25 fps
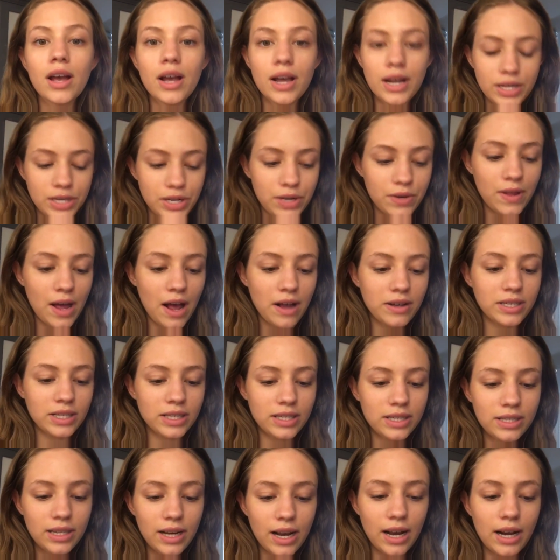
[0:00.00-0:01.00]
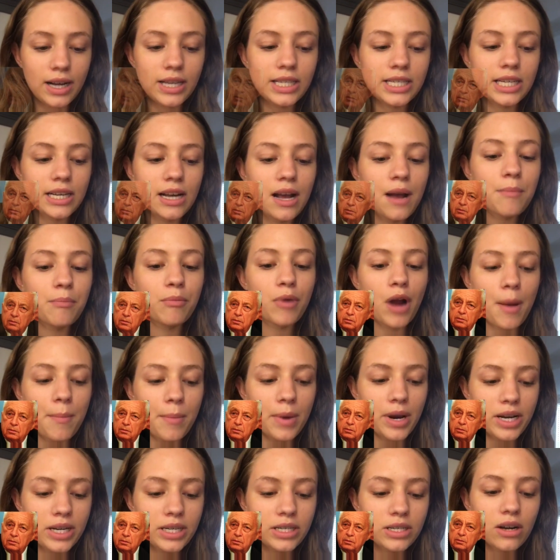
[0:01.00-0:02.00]
In 2006, Prime
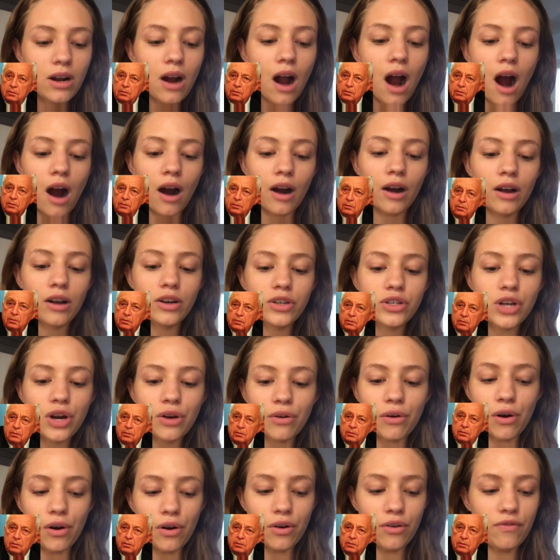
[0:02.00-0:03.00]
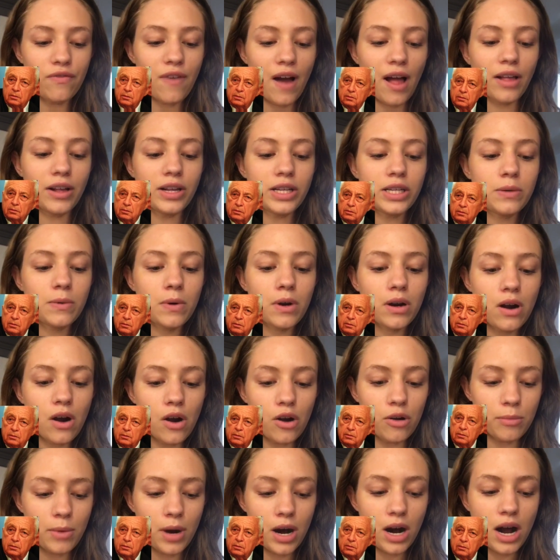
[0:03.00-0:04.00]
Minister Ariel Sharon fell into a
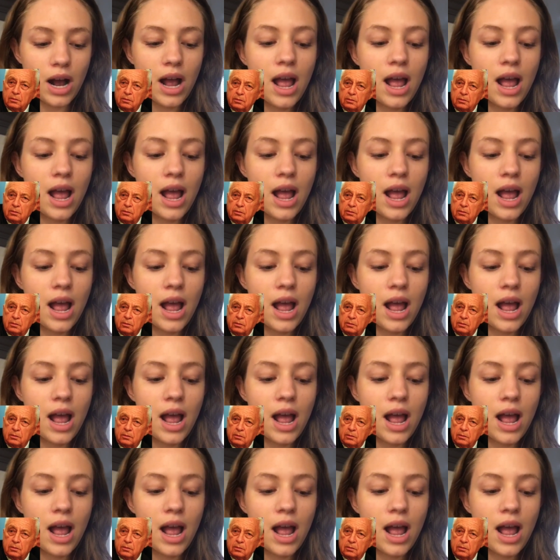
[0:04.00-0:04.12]
coma